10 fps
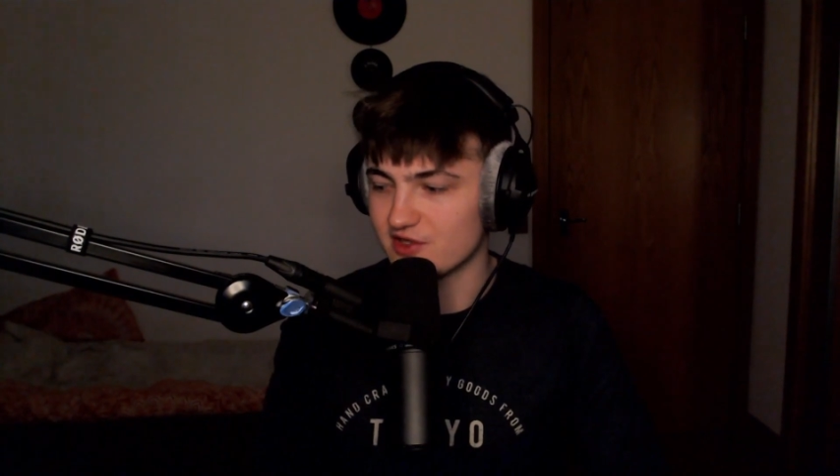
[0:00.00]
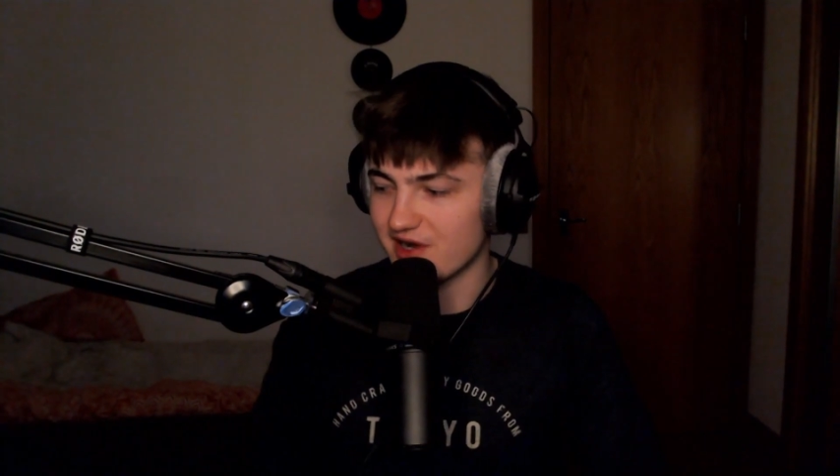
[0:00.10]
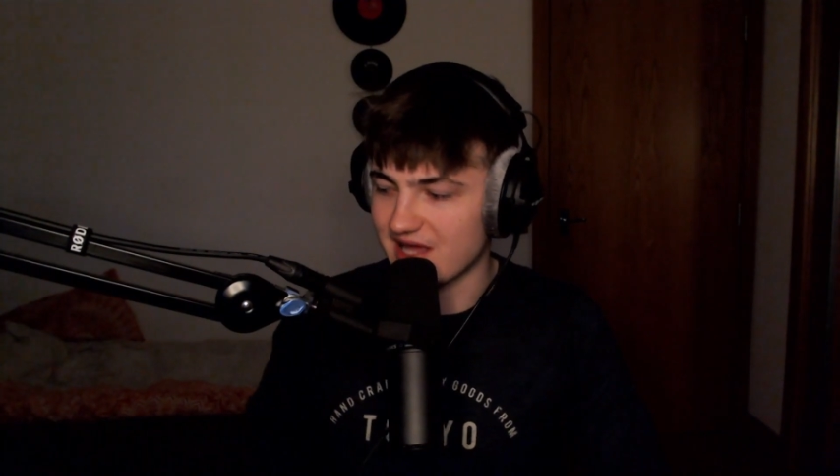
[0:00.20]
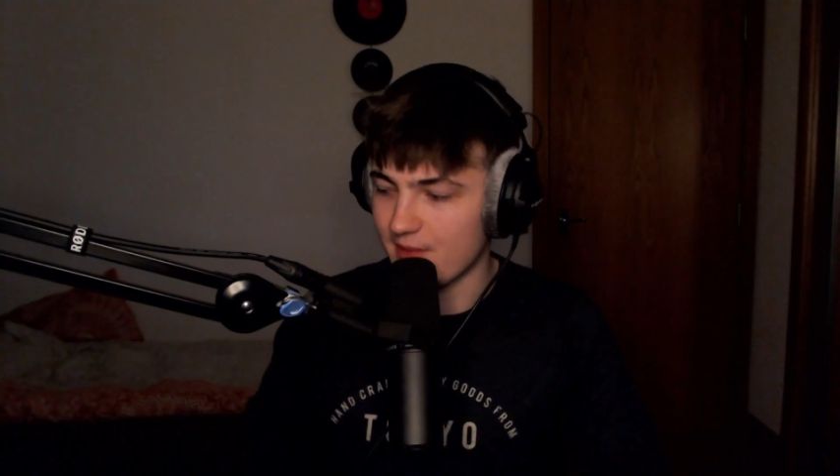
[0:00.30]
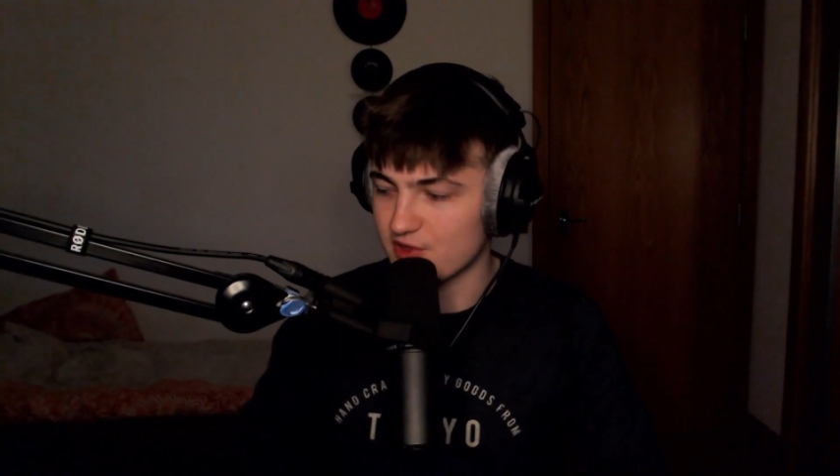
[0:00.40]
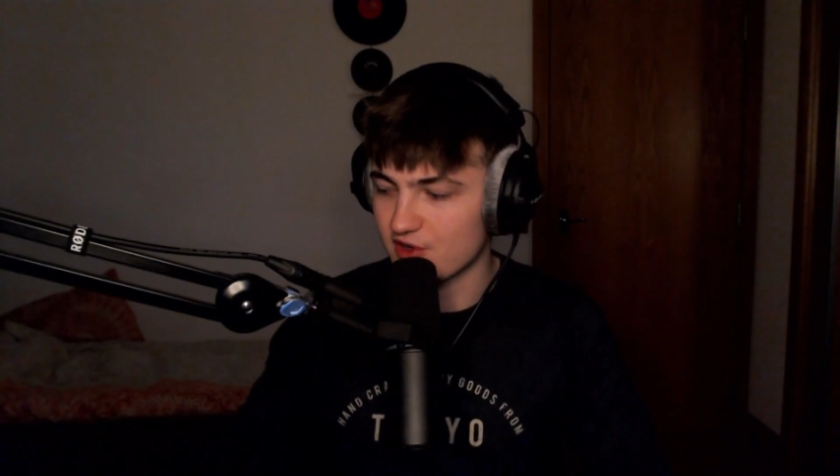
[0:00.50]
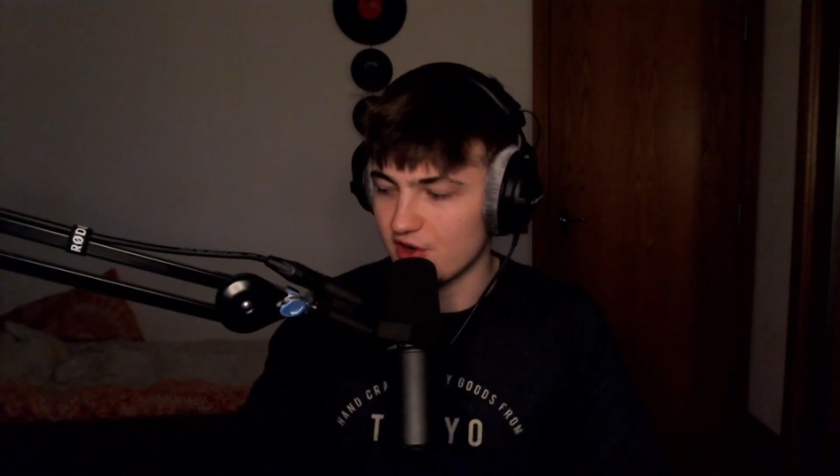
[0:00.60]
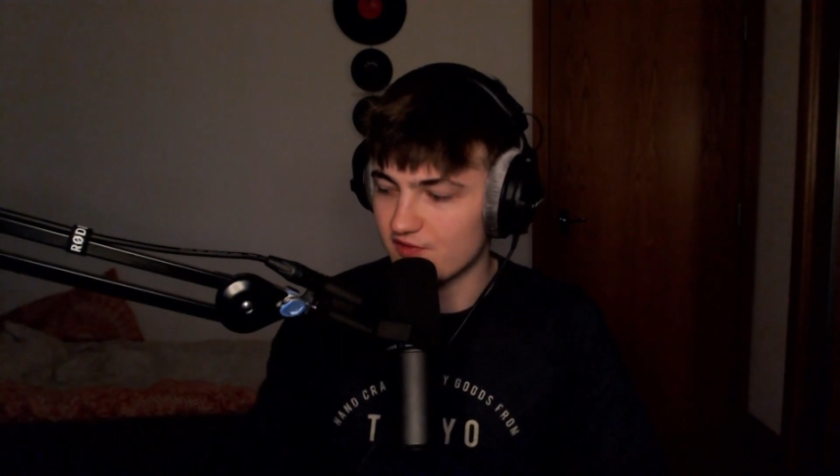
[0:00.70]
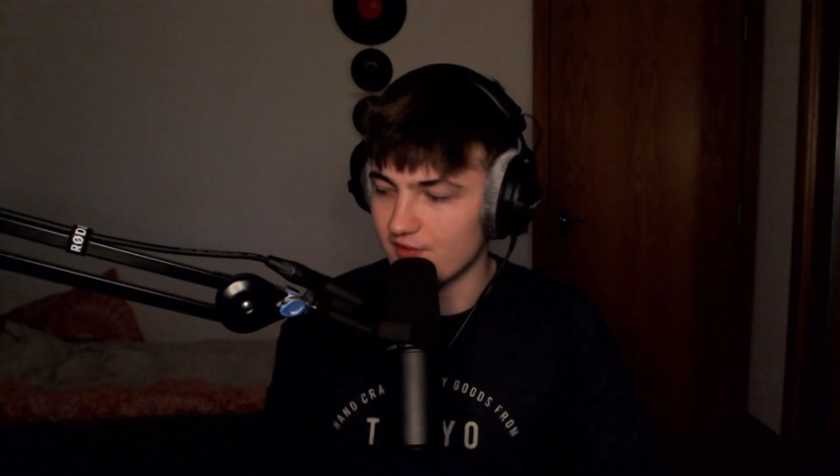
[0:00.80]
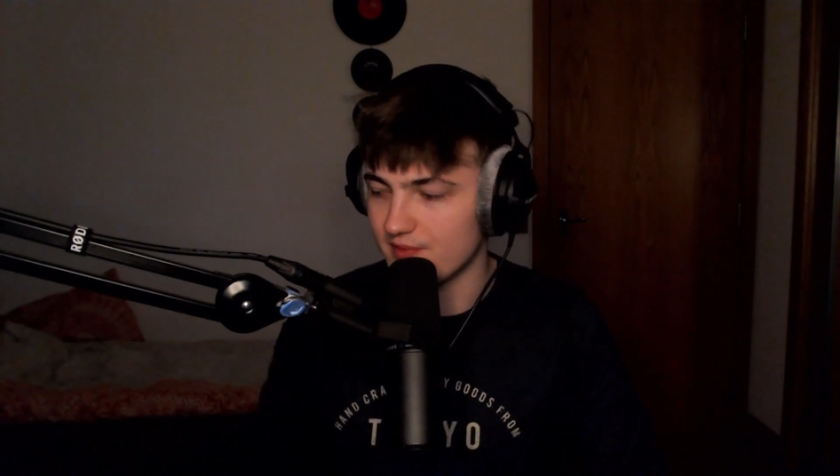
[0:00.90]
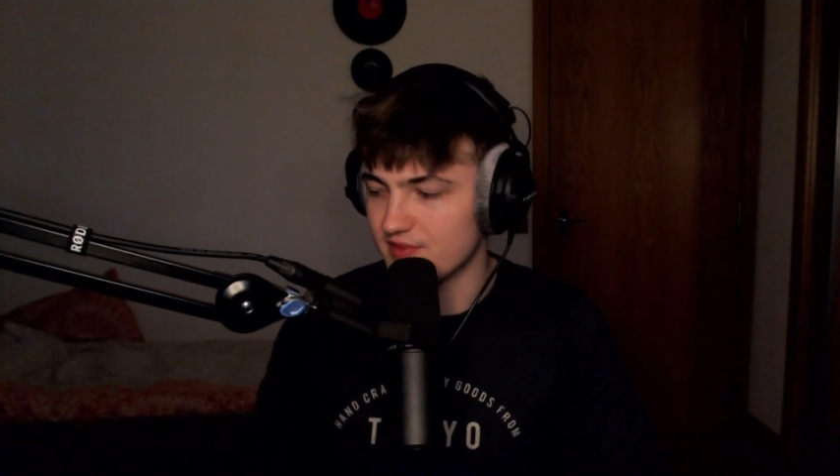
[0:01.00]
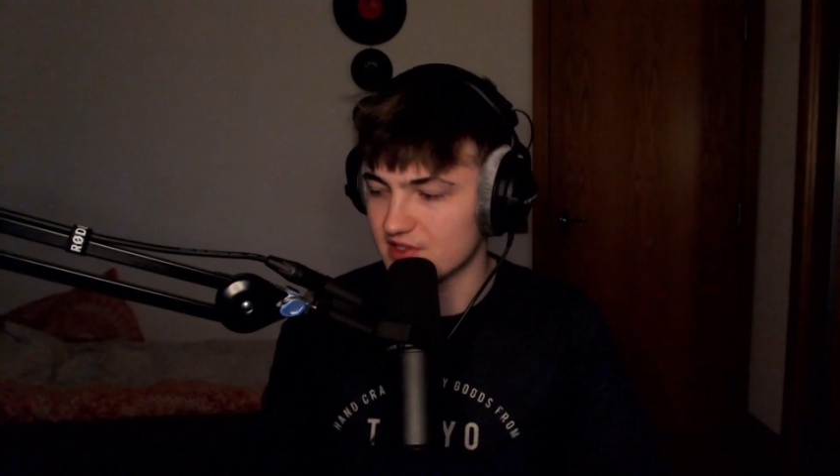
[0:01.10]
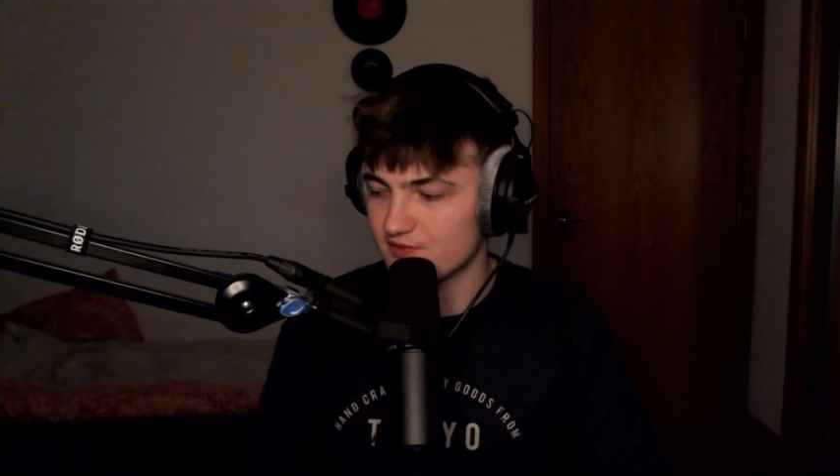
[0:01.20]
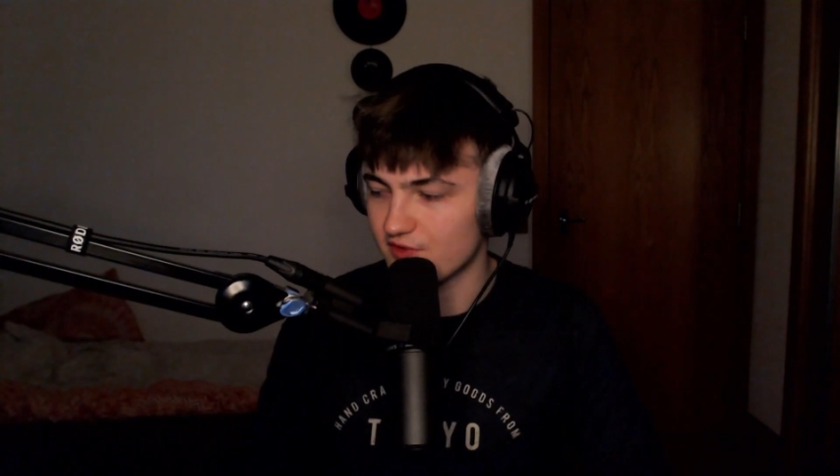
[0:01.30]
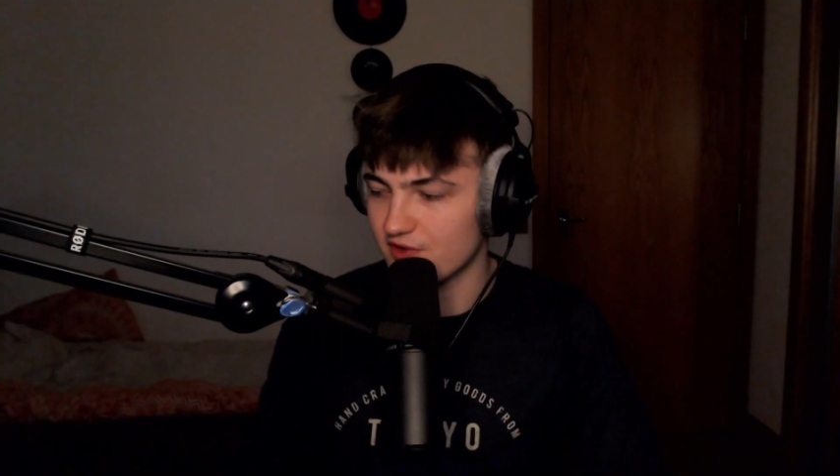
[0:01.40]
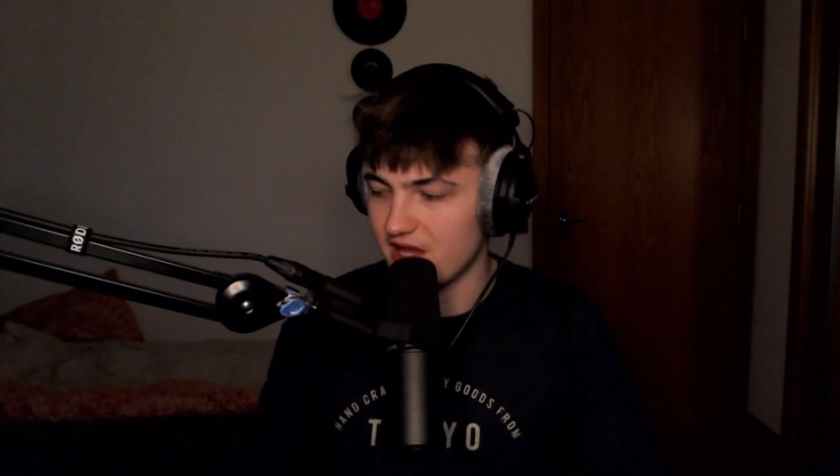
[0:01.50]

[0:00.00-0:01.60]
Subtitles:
got a capture card for my PS4,